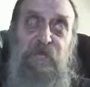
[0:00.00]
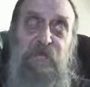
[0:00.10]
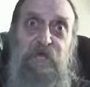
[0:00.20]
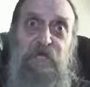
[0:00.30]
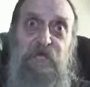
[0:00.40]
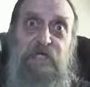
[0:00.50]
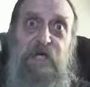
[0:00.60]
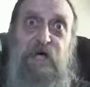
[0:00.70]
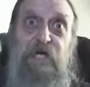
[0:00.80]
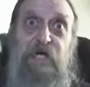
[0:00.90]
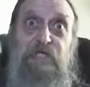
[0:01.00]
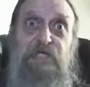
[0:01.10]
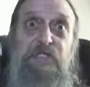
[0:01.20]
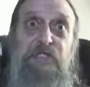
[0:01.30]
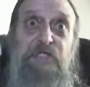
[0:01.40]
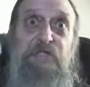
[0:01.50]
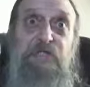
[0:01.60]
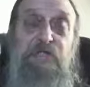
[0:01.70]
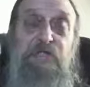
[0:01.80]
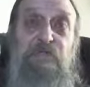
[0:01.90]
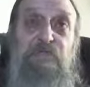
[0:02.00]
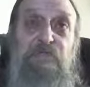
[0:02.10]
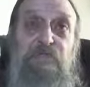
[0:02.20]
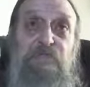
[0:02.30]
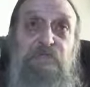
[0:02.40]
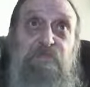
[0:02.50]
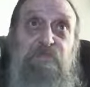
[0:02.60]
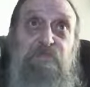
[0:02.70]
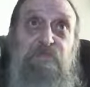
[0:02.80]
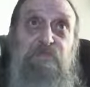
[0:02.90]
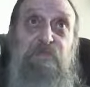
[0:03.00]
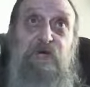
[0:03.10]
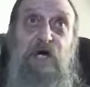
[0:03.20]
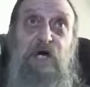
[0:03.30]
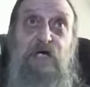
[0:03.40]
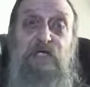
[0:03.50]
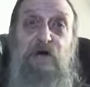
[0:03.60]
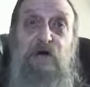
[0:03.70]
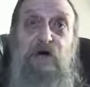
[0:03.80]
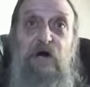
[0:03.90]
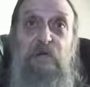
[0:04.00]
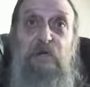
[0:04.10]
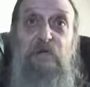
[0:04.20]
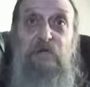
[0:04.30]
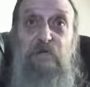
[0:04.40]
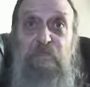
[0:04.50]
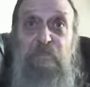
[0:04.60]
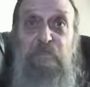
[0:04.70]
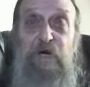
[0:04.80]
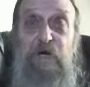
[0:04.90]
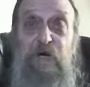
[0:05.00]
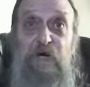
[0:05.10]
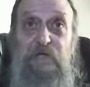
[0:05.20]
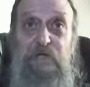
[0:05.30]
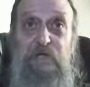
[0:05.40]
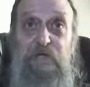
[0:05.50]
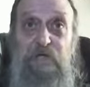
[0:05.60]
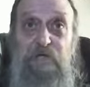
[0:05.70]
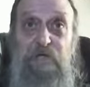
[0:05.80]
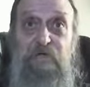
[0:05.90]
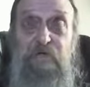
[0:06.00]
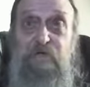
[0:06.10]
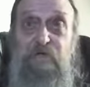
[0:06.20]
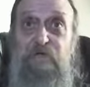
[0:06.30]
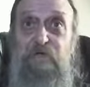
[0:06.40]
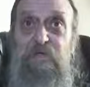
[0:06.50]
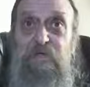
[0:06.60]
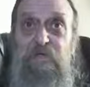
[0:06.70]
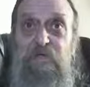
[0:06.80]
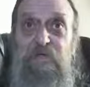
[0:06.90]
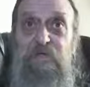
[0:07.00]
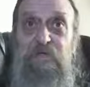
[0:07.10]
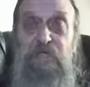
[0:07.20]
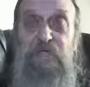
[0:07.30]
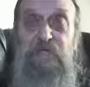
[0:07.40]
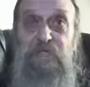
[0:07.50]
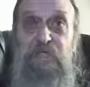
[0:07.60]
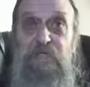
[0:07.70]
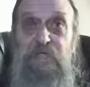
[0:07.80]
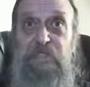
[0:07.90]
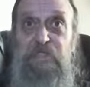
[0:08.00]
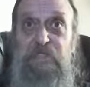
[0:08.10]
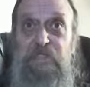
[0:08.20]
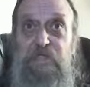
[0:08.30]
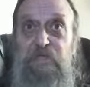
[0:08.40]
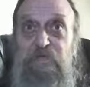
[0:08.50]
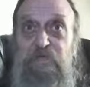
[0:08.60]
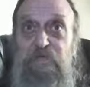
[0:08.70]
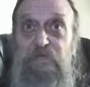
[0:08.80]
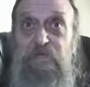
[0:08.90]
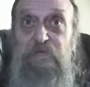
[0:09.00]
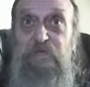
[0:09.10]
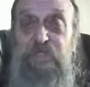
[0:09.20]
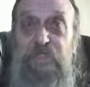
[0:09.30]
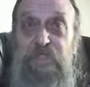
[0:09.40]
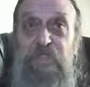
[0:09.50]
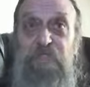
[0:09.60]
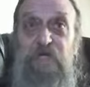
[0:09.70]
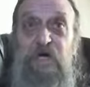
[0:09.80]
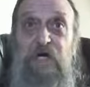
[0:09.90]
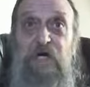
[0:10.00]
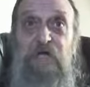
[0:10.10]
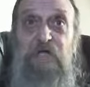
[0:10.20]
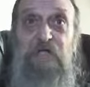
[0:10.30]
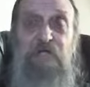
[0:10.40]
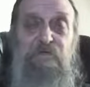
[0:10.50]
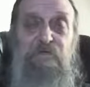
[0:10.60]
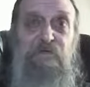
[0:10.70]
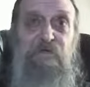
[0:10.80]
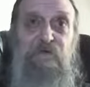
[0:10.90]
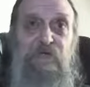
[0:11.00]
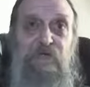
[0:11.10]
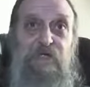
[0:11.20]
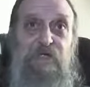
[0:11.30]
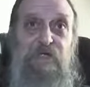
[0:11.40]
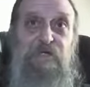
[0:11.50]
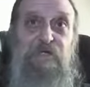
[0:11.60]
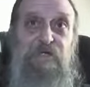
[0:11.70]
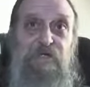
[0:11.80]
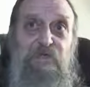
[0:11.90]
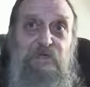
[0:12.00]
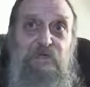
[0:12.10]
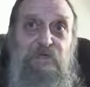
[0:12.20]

and not to touch, harm, or bother the those with the seal of God in their forehead. So,